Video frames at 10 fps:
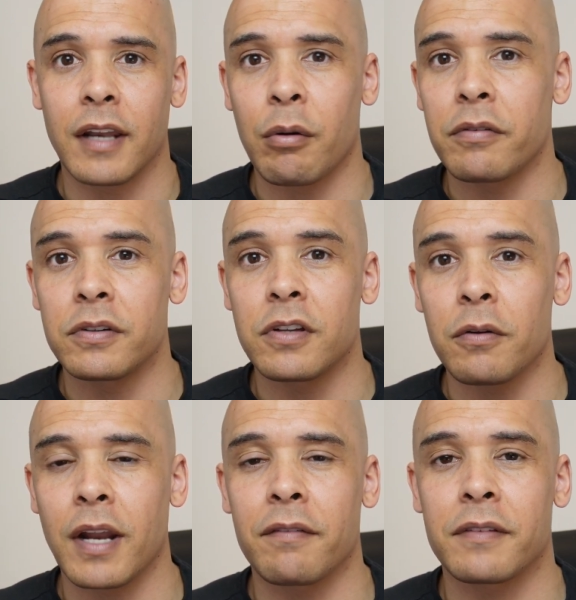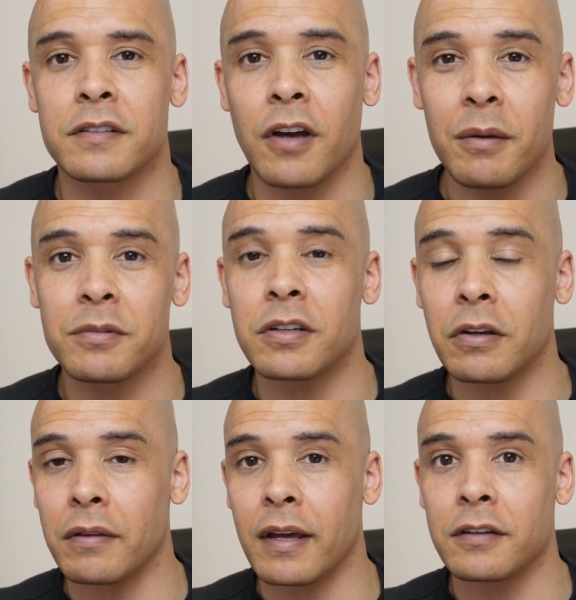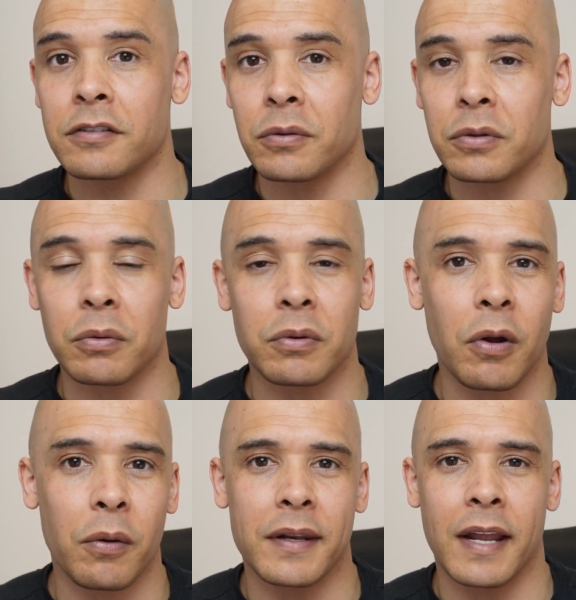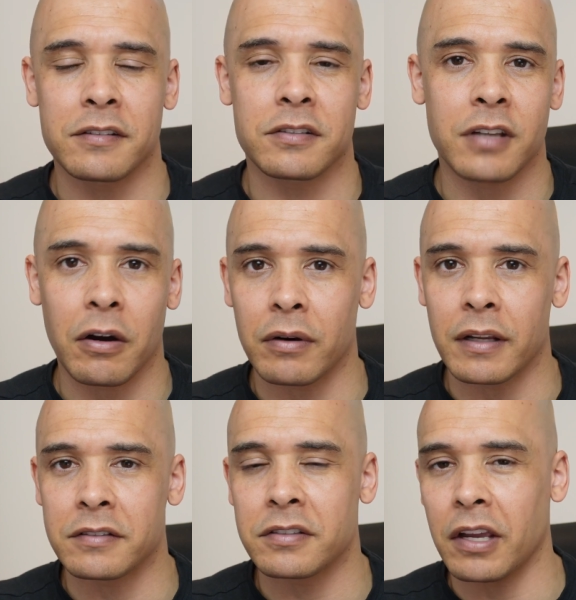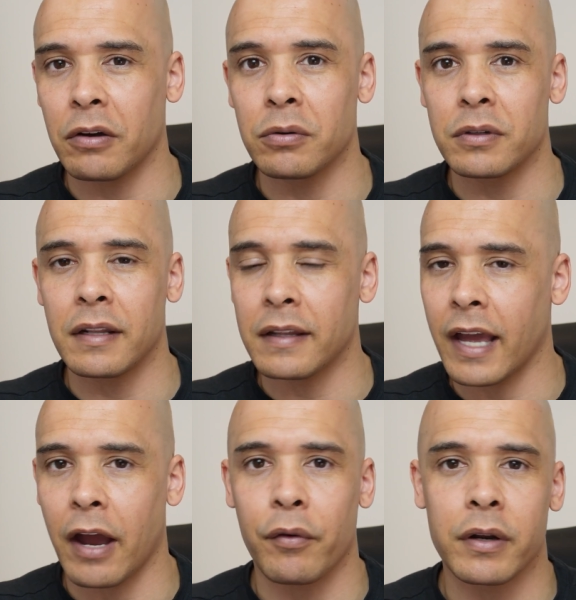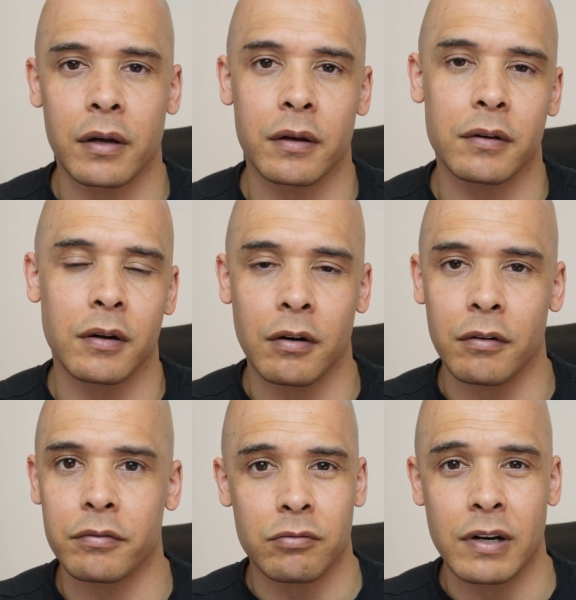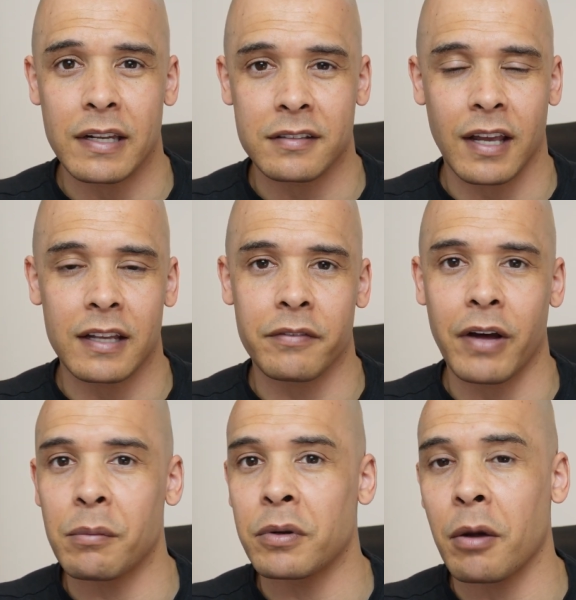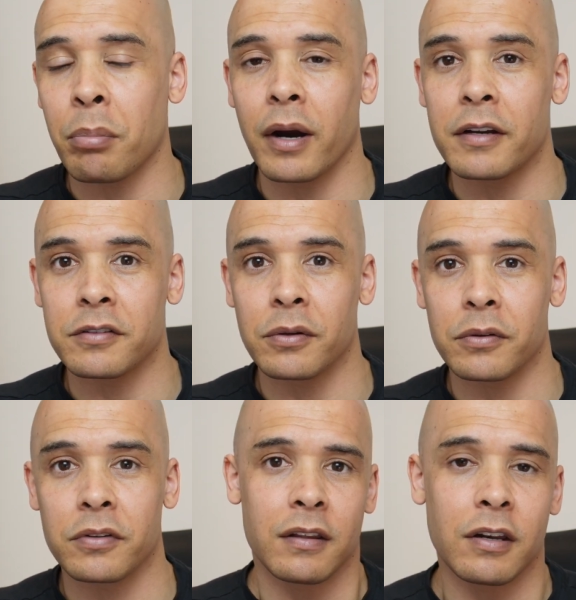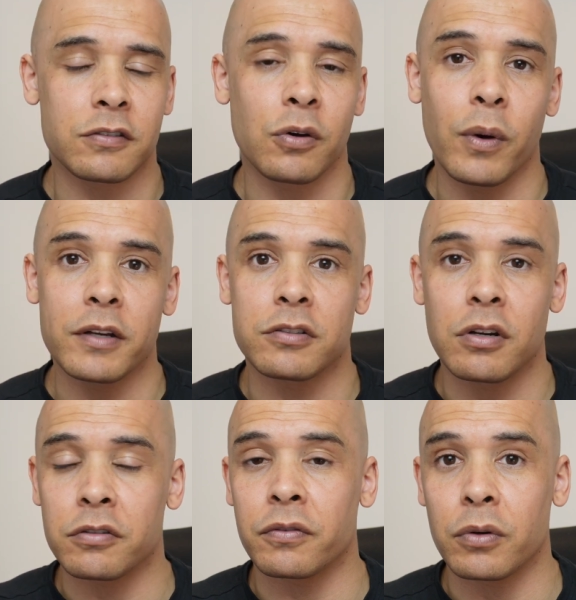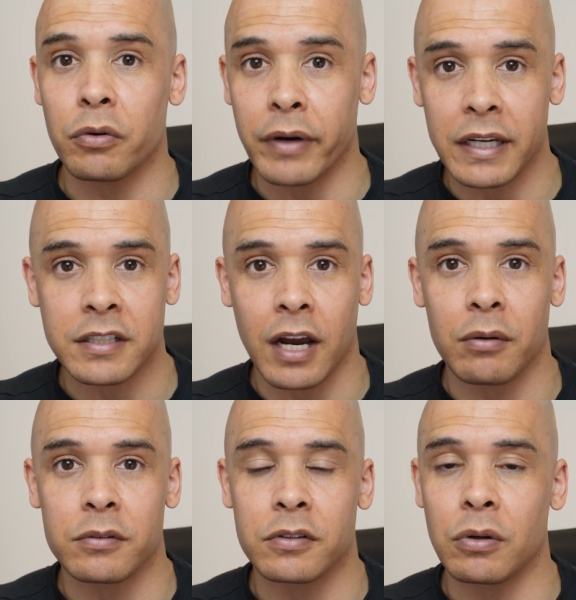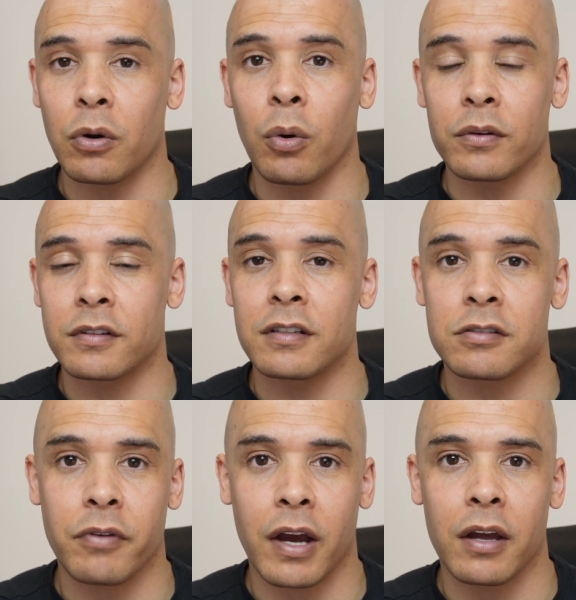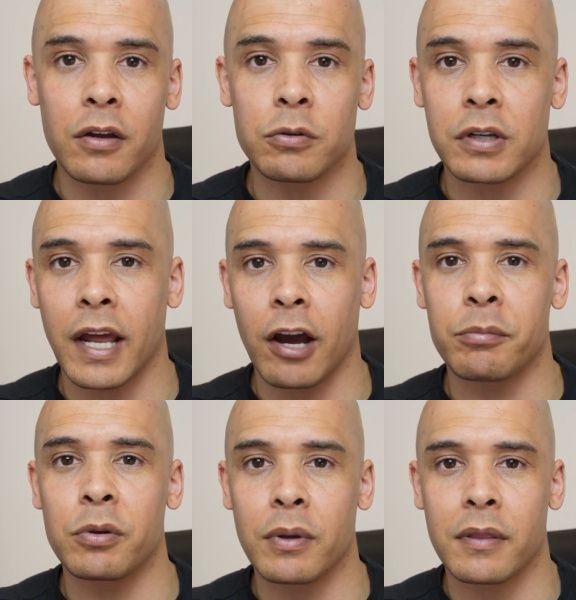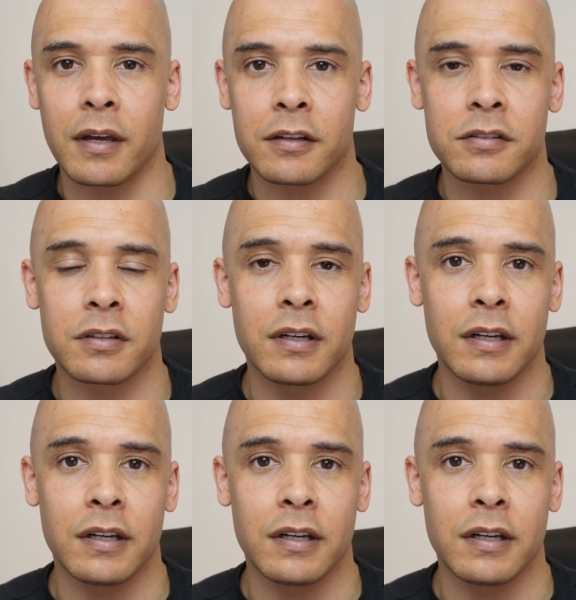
Now, if you don't have the time to do this, or you're not necessarily skilled in the area of real estate development appraisals, then it's always useful to reach out to your quantity surveyor who can help you with this.